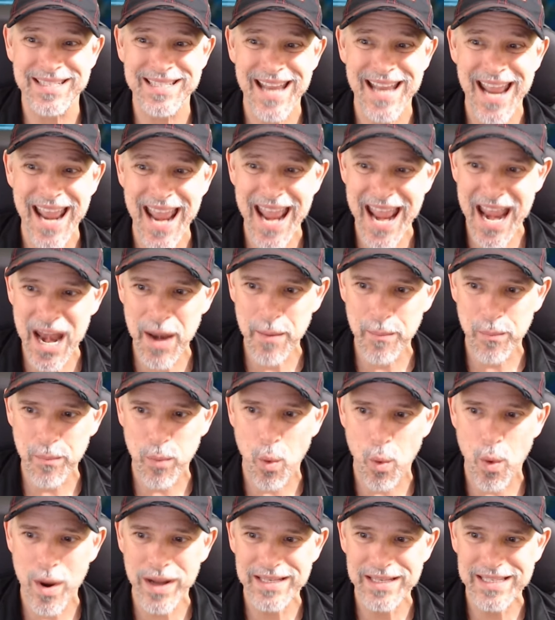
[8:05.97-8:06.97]

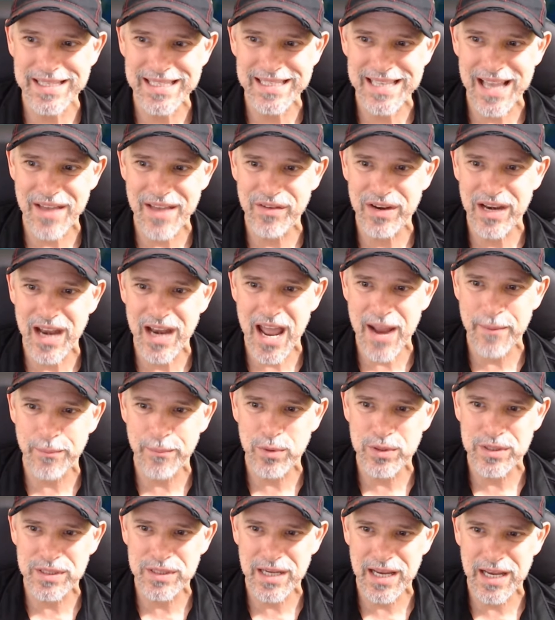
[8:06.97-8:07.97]

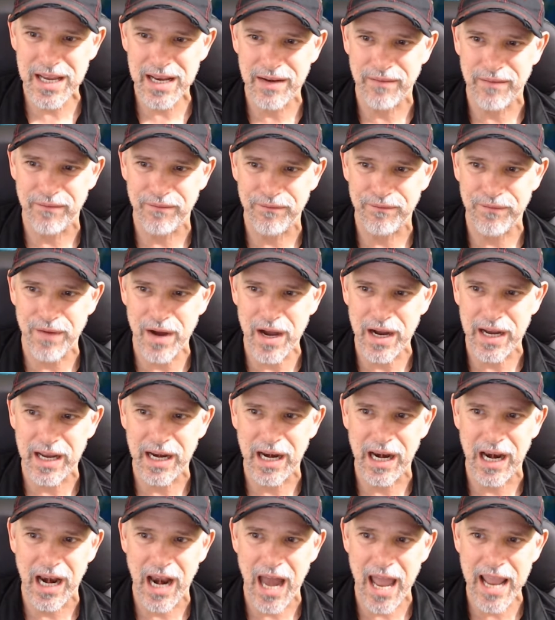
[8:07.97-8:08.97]
10.79%
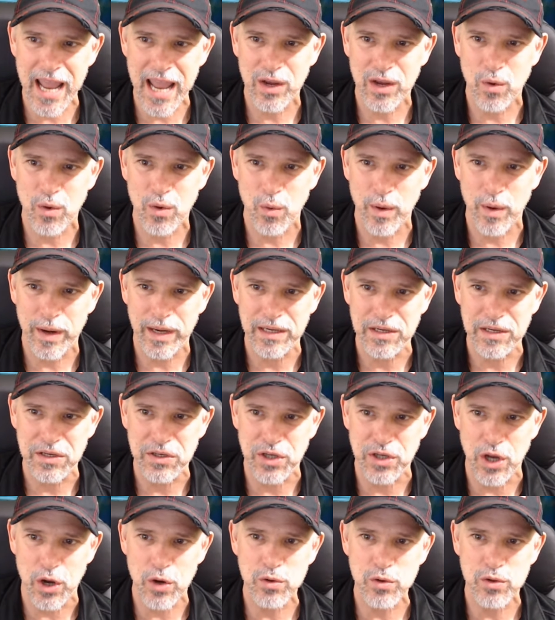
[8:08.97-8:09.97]
fucking Litecoin and
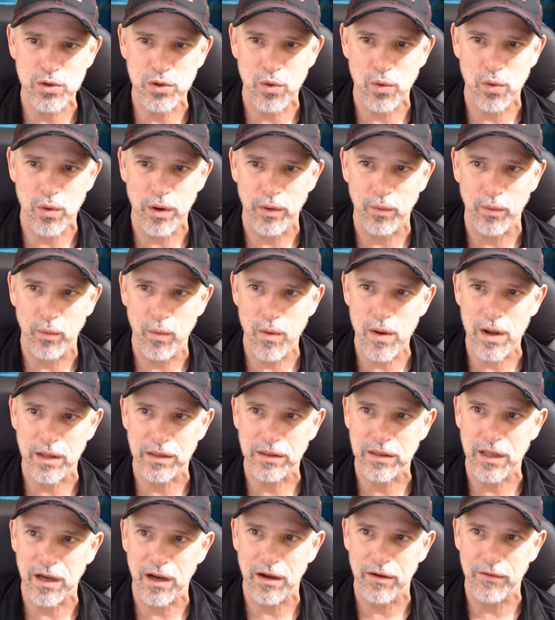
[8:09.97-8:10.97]
Dogecoin.
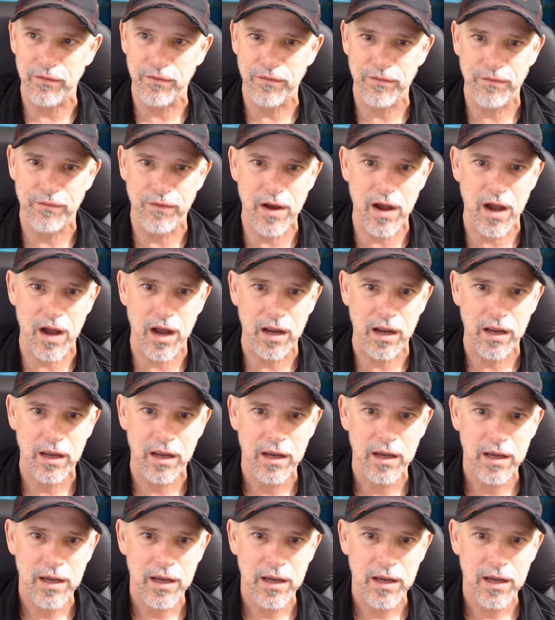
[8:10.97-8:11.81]
What the fuck?